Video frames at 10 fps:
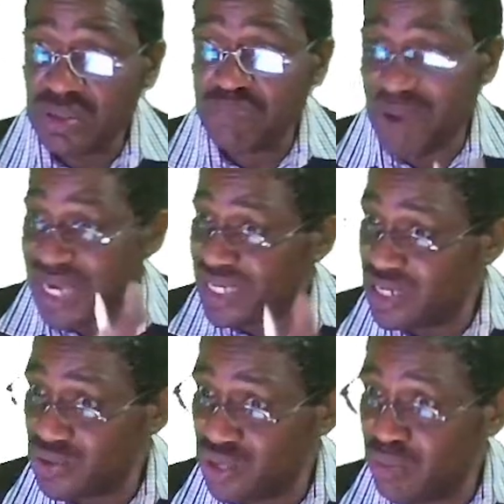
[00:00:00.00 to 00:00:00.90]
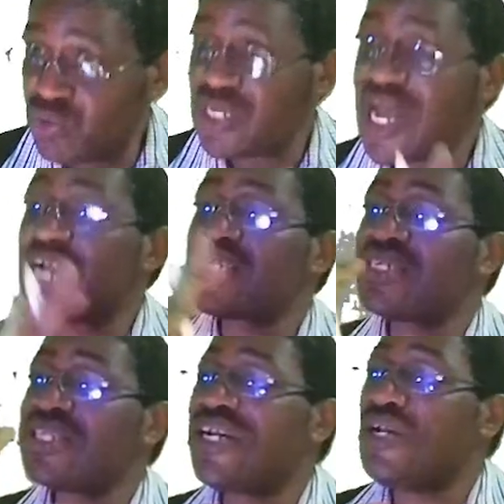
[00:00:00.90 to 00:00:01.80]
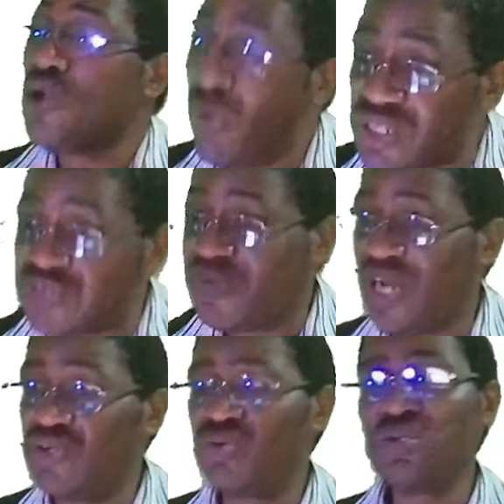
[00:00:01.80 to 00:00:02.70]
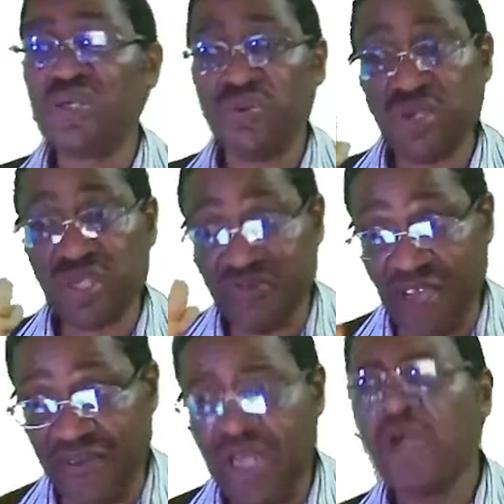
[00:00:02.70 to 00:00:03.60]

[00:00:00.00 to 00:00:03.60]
back into the books at the lowest value, which is fair value.